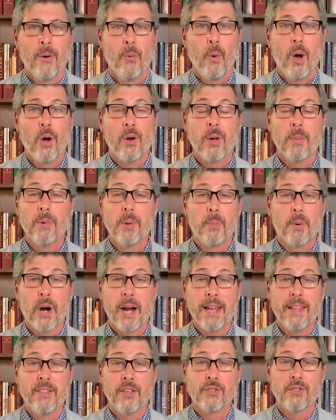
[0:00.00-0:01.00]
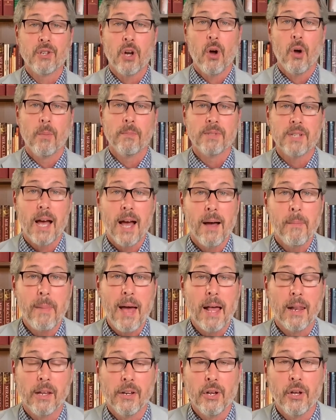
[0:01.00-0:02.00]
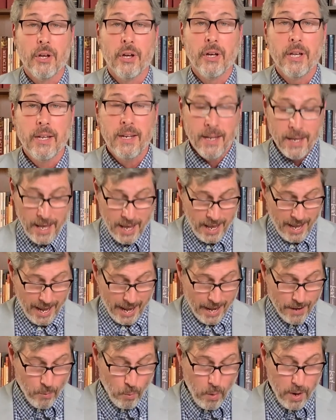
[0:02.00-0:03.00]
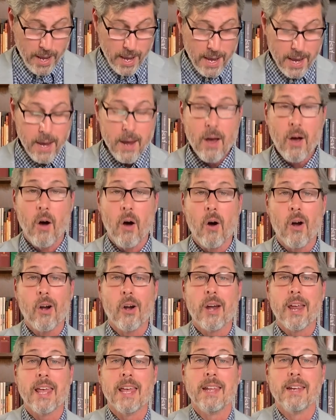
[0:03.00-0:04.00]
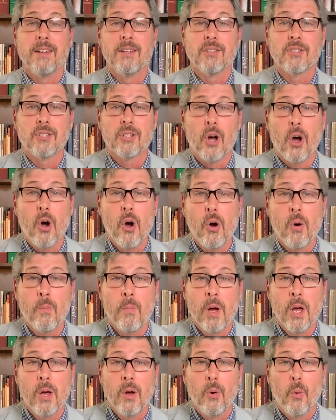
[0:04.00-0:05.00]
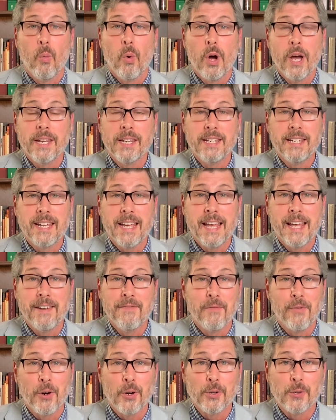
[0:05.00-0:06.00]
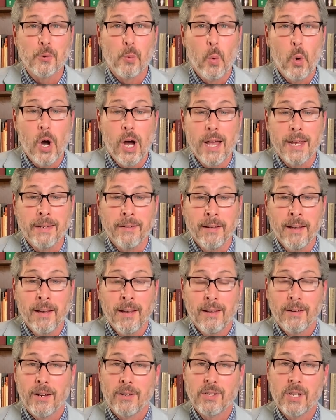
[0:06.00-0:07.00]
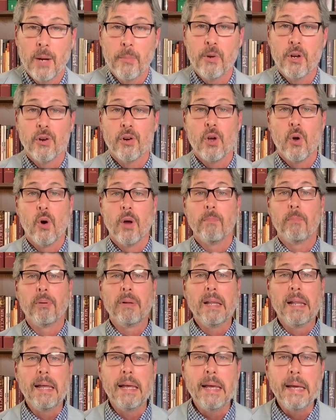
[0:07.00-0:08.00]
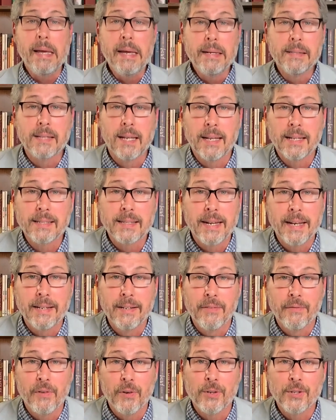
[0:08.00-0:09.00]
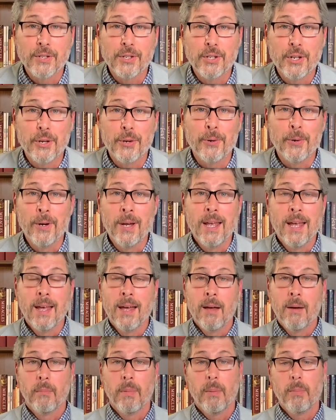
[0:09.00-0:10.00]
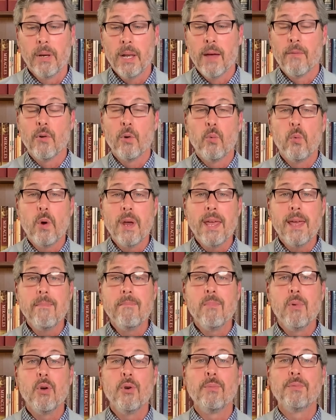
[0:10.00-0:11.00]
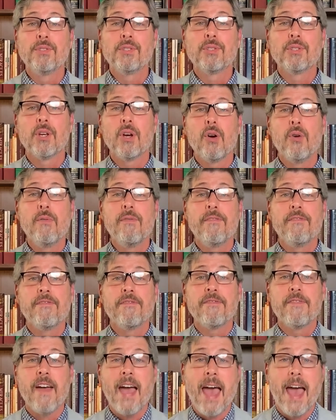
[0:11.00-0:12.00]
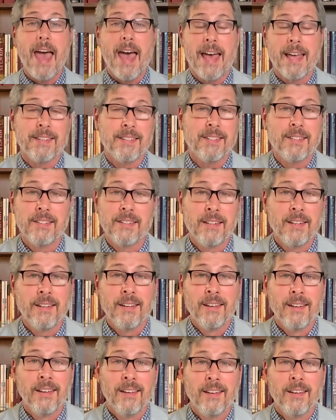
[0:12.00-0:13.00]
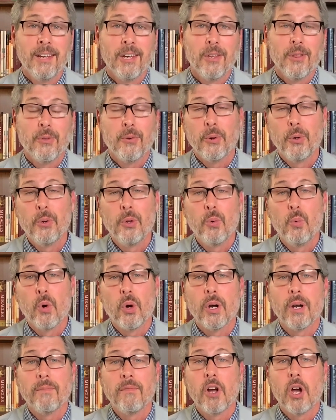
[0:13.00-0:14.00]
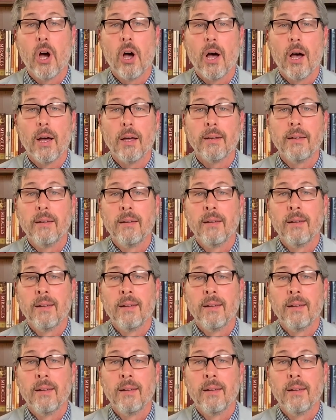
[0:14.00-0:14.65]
Welcome to Praying the Psalms. I'm Alan Hood, and we are in Psalm 110, verse 1. Now, some of you are going, please, let's get to verse 2. But, beloved, we move so fast through the Word of God